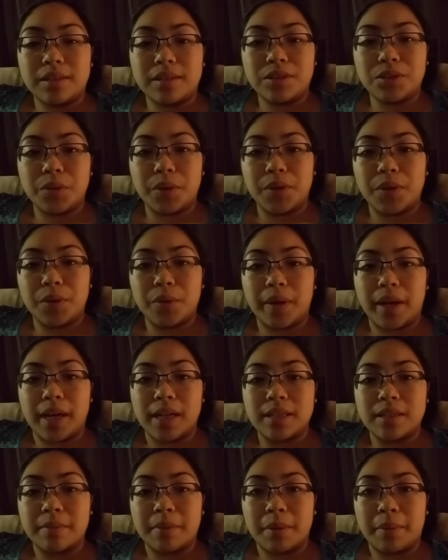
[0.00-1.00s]
showing you
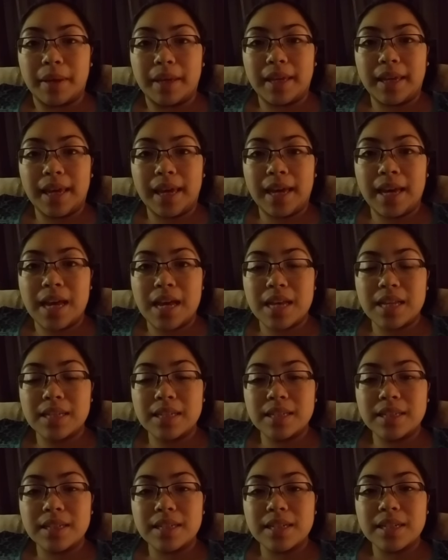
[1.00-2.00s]
guys about my
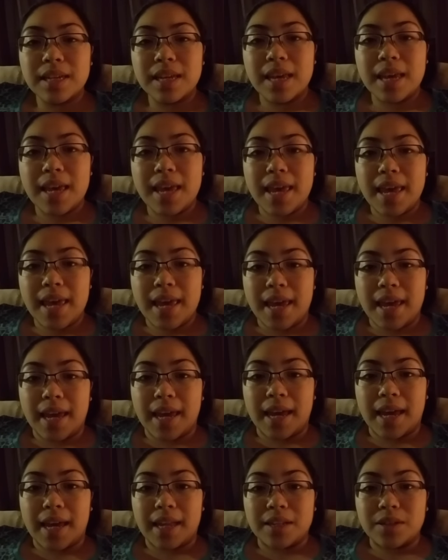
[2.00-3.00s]
cast.
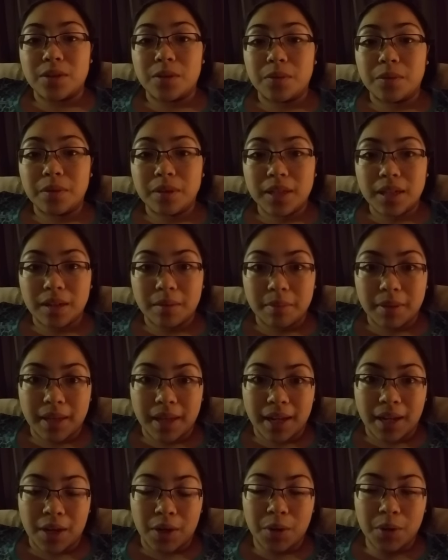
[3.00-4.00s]
And hopefully I'll be
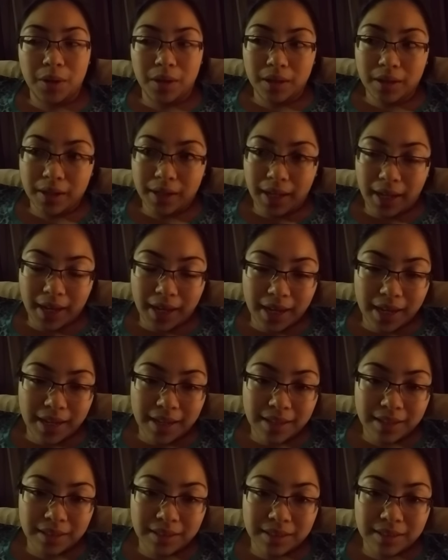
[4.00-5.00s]
getting another
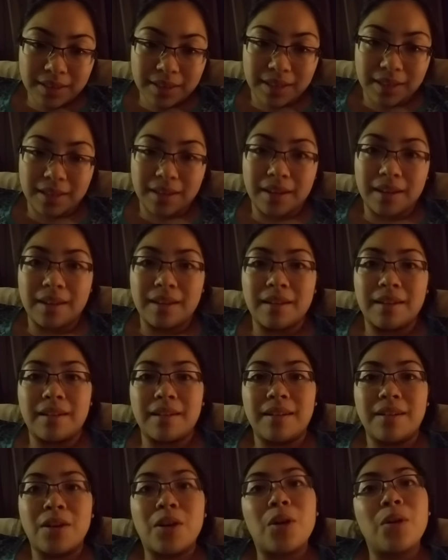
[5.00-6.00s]
cast, and
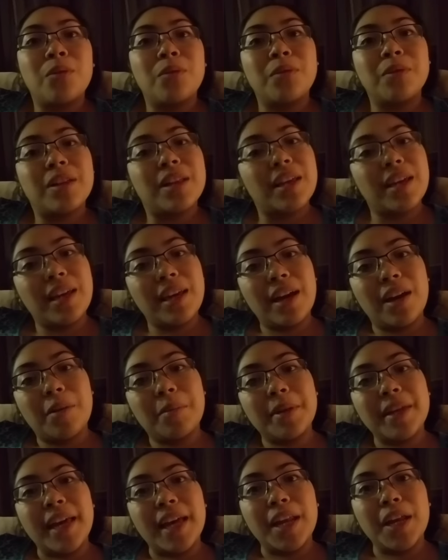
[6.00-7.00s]
then hopefully I'll
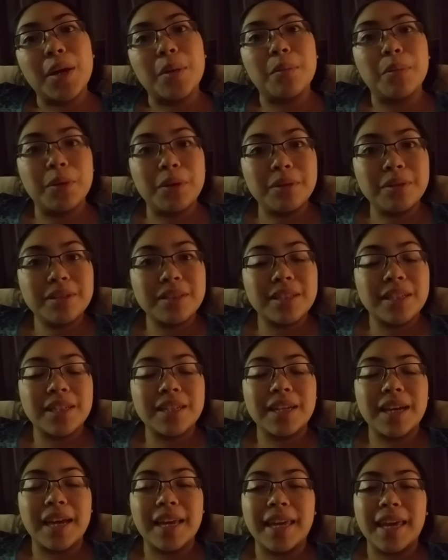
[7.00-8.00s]
be getting a boot.
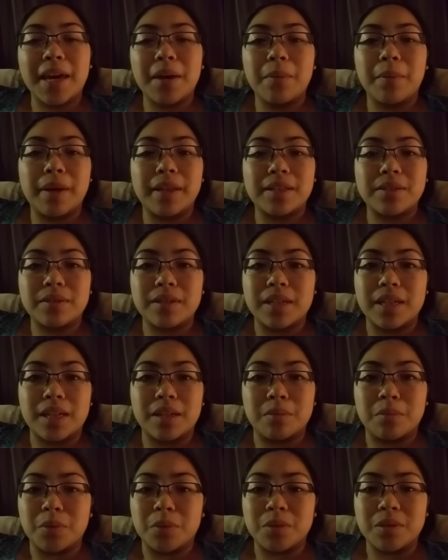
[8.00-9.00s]
I can't wait till I get
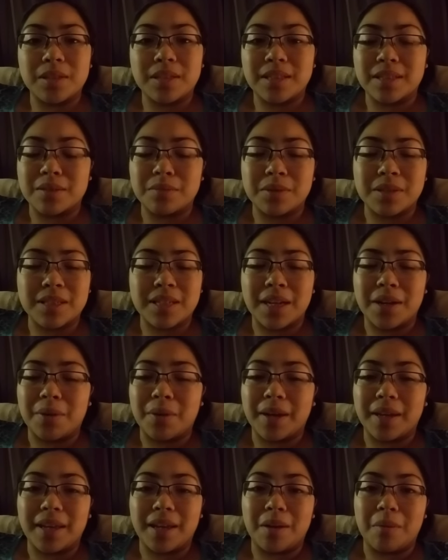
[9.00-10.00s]
a boot, because once I know
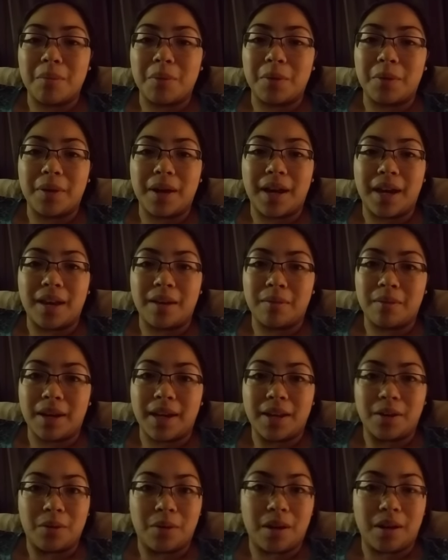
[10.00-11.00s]
I get a boot,
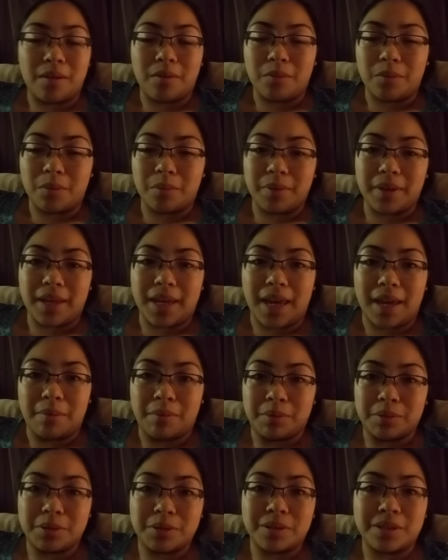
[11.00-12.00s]
I know I will be
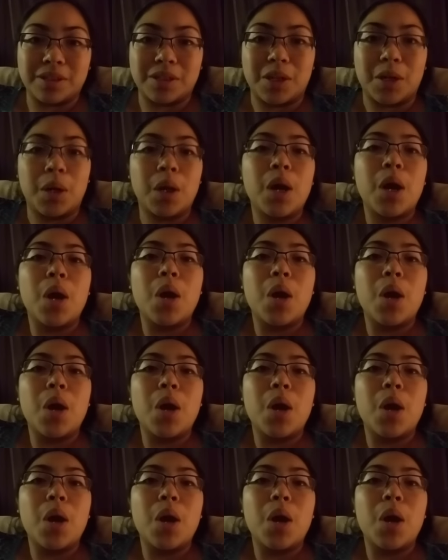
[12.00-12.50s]
able to start